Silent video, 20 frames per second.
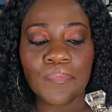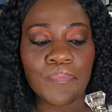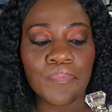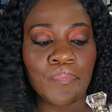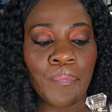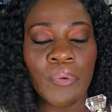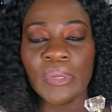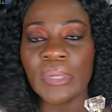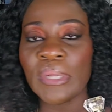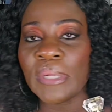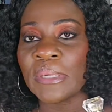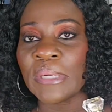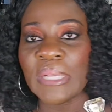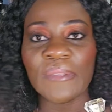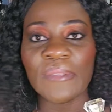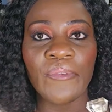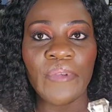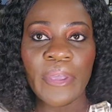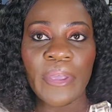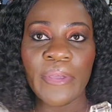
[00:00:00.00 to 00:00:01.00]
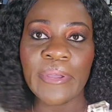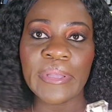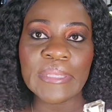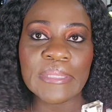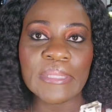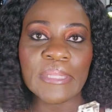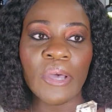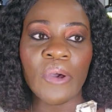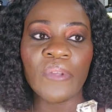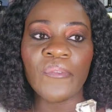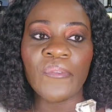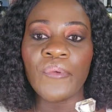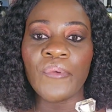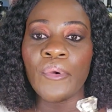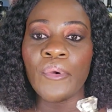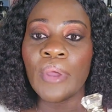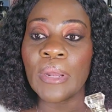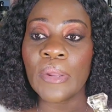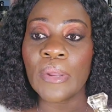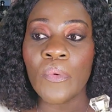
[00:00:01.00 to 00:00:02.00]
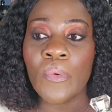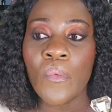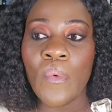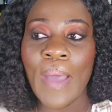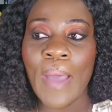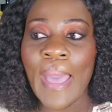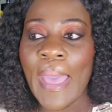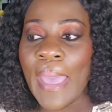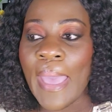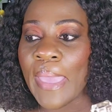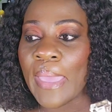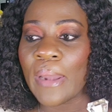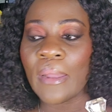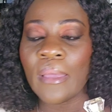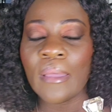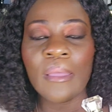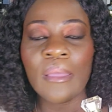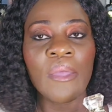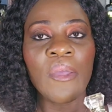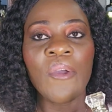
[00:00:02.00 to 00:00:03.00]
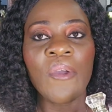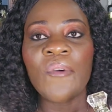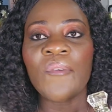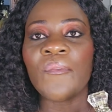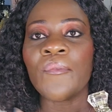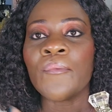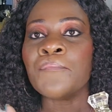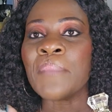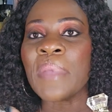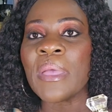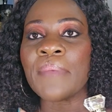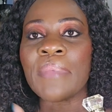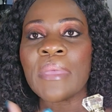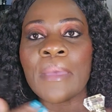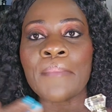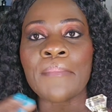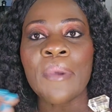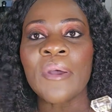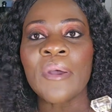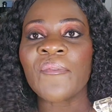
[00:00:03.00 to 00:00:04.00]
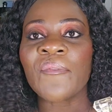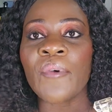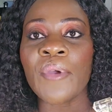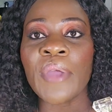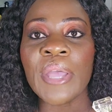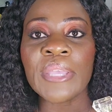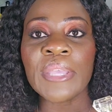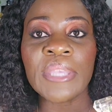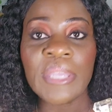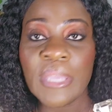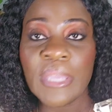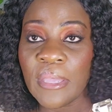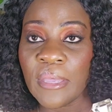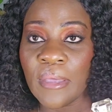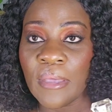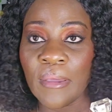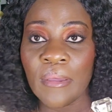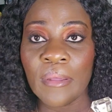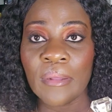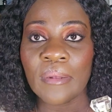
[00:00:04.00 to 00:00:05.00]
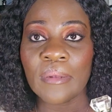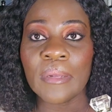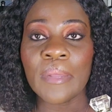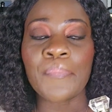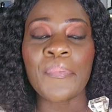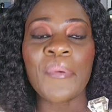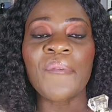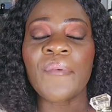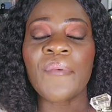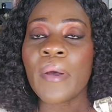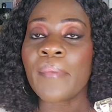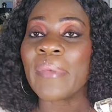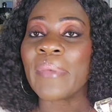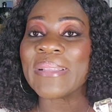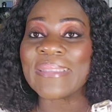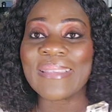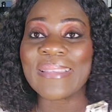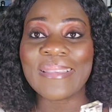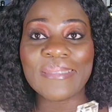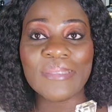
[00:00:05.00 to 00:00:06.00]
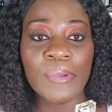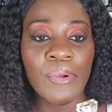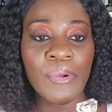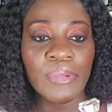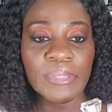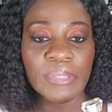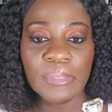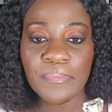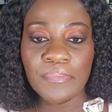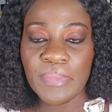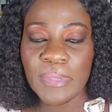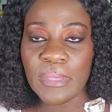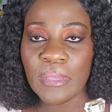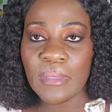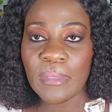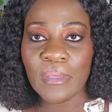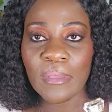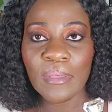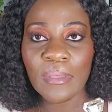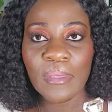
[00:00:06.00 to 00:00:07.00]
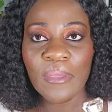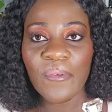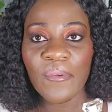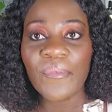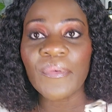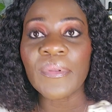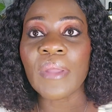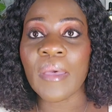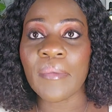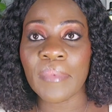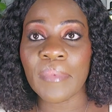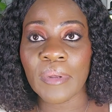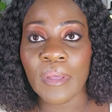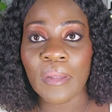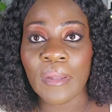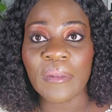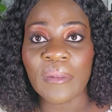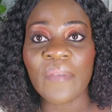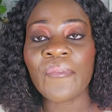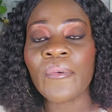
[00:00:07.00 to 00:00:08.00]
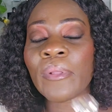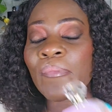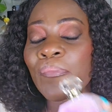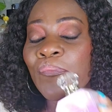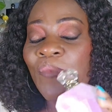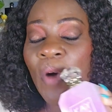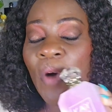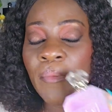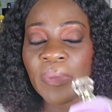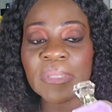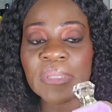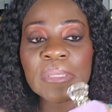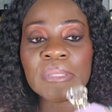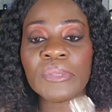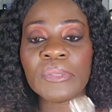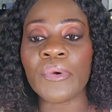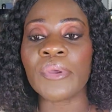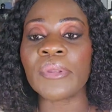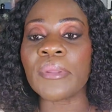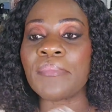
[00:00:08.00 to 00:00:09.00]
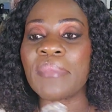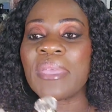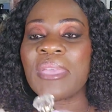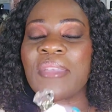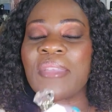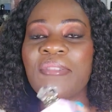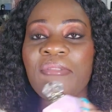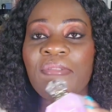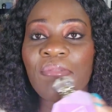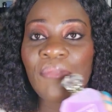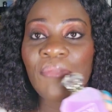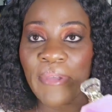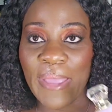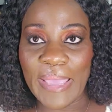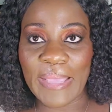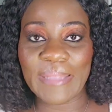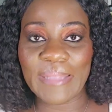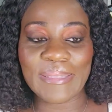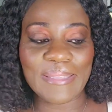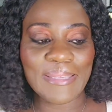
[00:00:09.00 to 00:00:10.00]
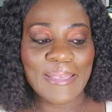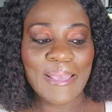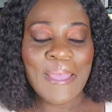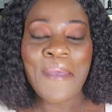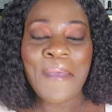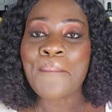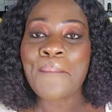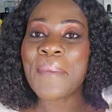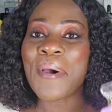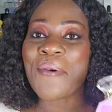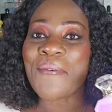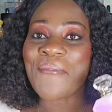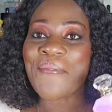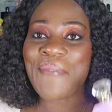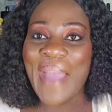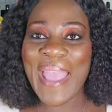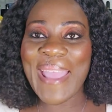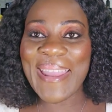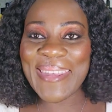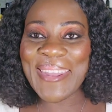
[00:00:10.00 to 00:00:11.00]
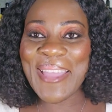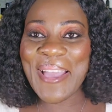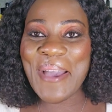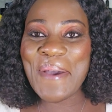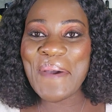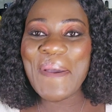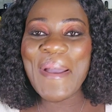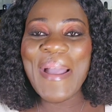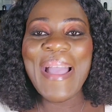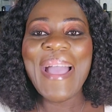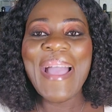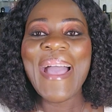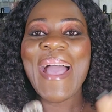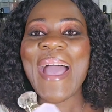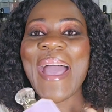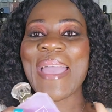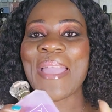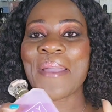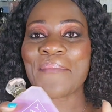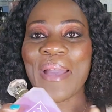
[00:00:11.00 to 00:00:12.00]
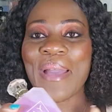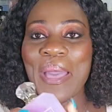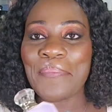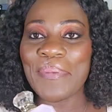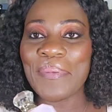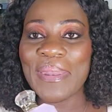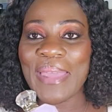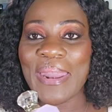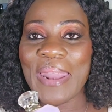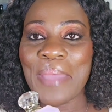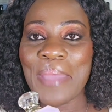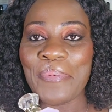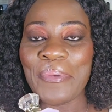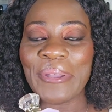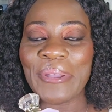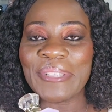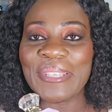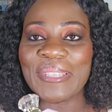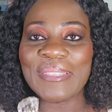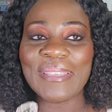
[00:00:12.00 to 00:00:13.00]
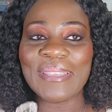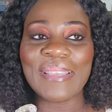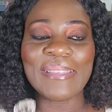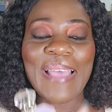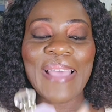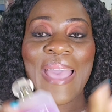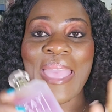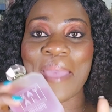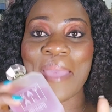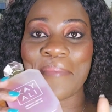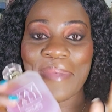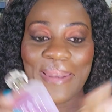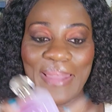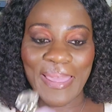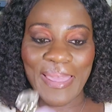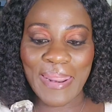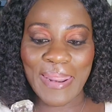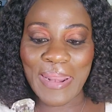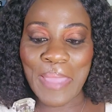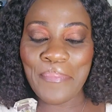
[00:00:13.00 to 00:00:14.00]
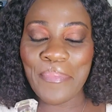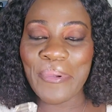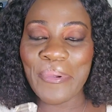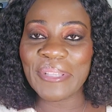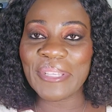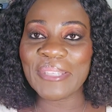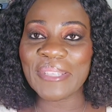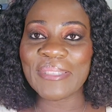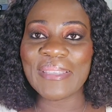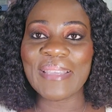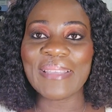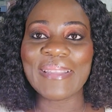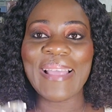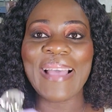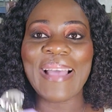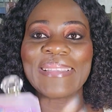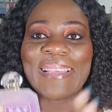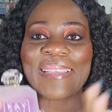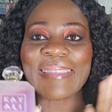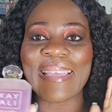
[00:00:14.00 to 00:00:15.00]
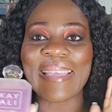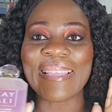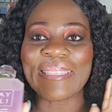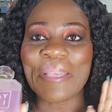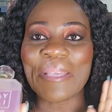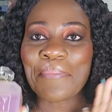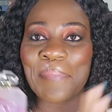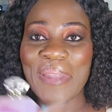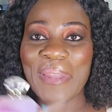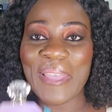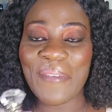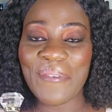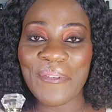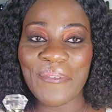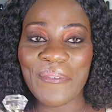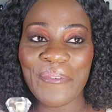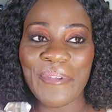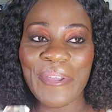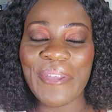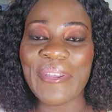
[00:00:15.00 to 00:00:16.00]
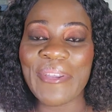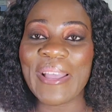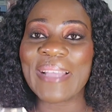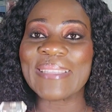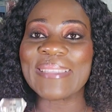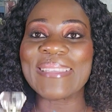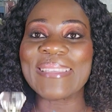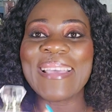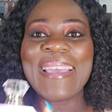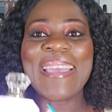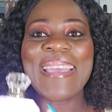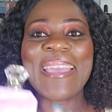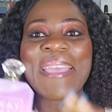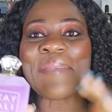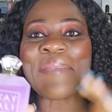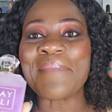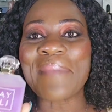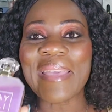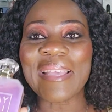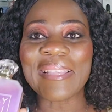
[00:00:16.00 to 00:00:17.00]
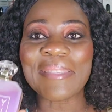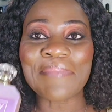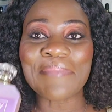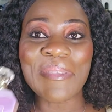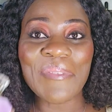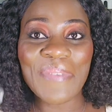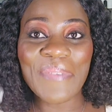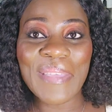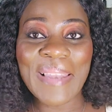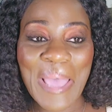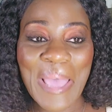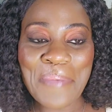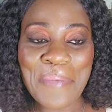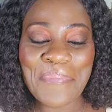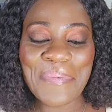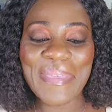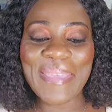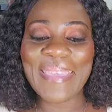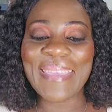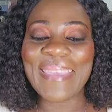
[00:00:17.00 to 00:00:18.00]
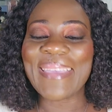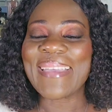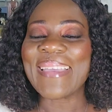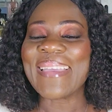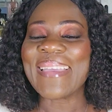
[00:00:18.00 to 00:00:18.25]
putting this fragrance down for a little while, maybe about for a year, the performance is going to be phenomenal. The performance is going to be great. But right now, I am happy that I purchased it. I am glad that I purchased it. As I say, it's a playful fragrance. It makes me feel happy.